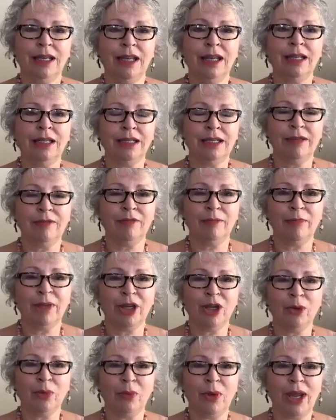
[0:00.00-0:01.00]
in an even
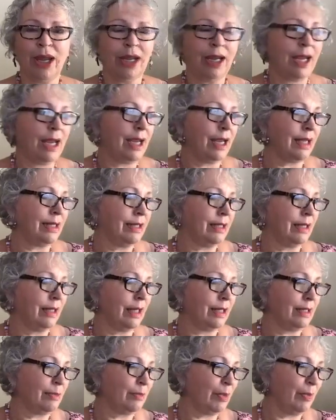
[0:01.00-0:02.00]
bigger way. Hey, I see
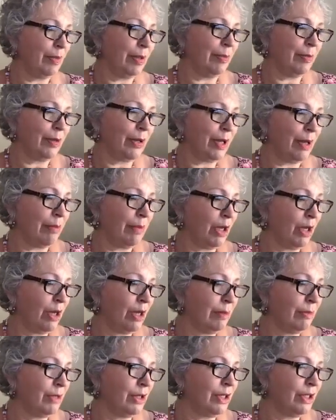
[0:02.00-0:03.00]
lots more people coming
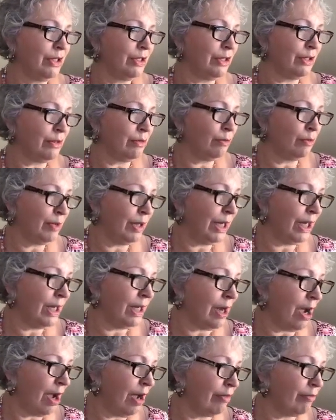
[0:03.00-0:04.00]
on. I'm going to just
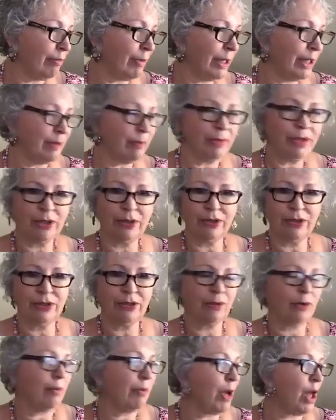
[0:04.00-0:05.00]
read off my computer,
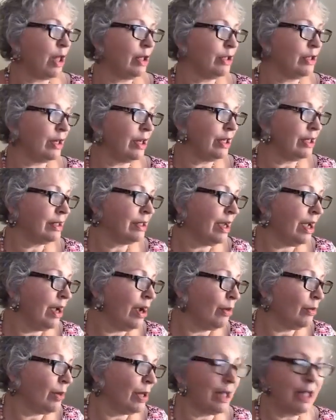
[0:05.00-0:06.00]
so apologize
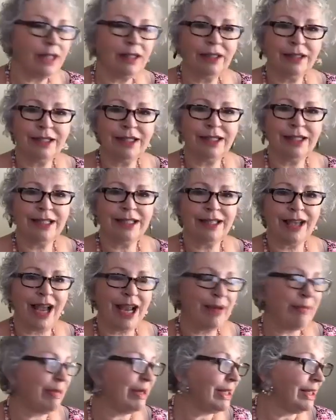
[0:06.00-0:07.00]
while I look to the
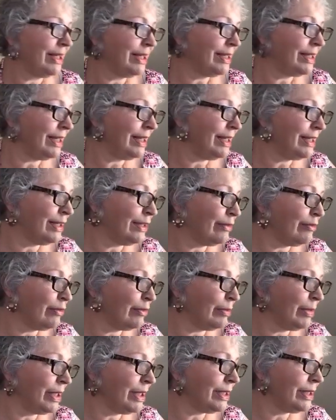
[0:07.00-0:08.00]
side, but it's easier
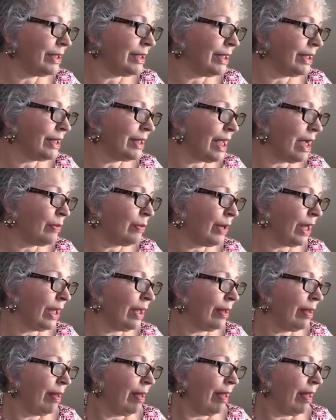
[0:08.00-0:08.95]
for me to see it that way.